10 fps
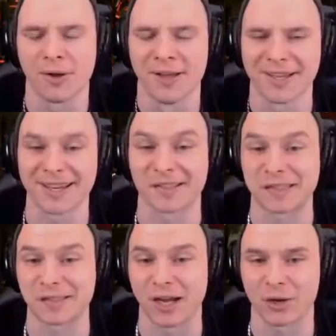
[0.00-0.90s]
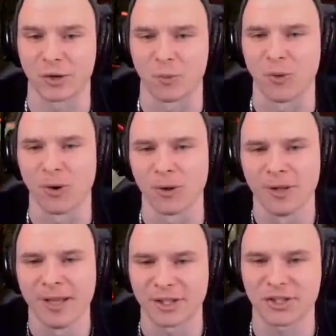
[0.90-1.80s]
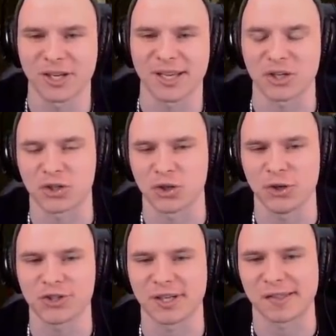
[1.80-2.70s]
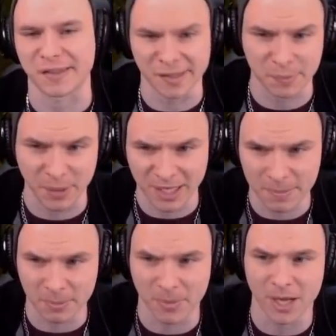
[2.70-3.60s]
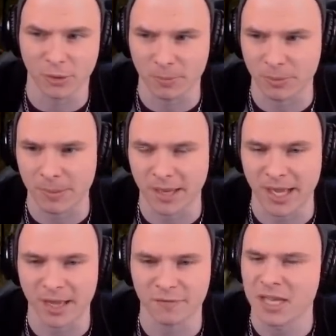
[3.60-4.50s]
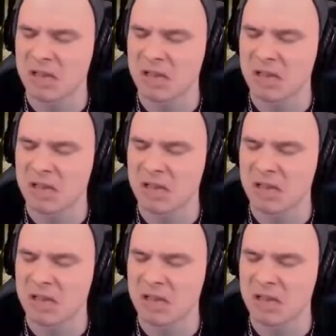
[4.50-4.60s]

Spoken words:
Gonna get stuck on a wall, and she's gonna get huge distance, but keep in mind all the prep I have.